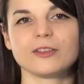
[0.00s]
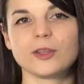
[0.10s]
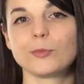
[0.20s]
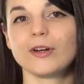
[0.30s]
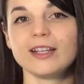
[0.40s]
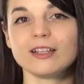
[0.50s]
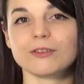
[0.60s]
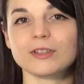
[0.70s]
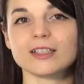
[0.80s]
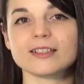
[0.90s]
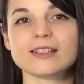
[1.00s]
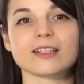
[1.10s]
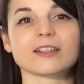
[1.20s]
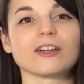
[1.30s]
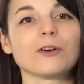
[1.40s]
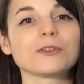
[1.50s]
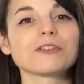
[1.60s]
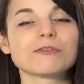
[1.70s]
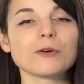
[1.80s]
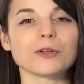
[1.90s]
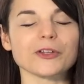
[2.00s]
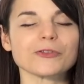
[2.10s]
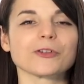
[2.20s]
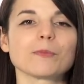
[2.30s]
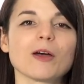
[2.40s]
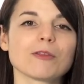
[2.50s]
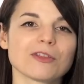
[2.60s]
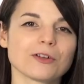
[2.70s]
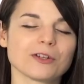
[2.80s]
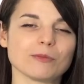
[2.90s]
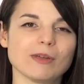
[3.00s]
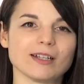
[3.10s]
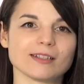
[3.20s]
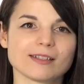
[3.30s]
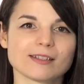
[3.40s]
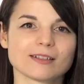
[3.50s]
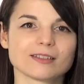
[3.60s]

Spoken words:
The brain can realistically only focus for about 30 minutes.